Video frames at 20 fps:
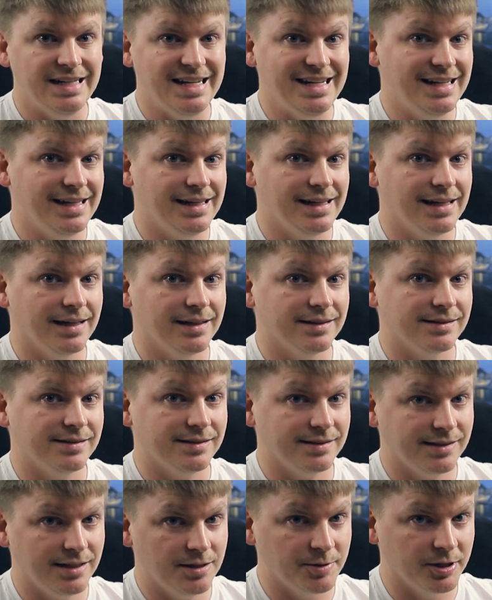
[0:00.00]
needing a
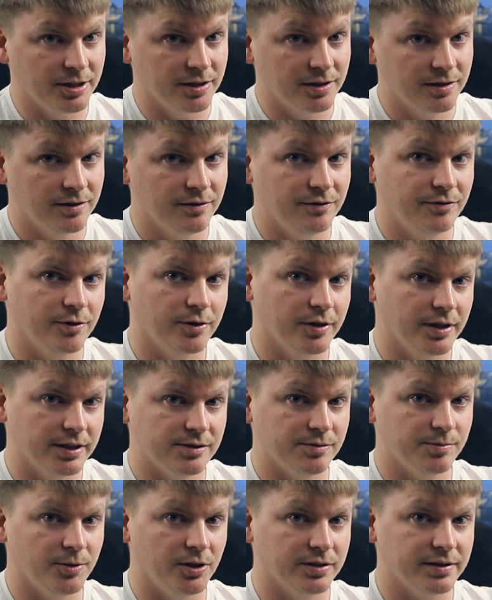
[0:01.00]
skimmer for a
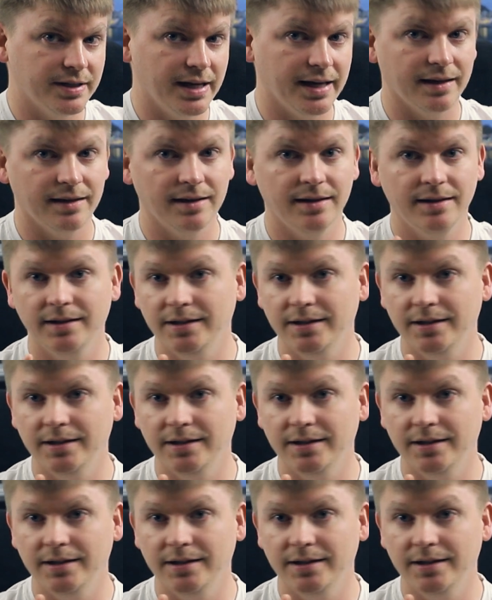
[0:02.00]
small tank.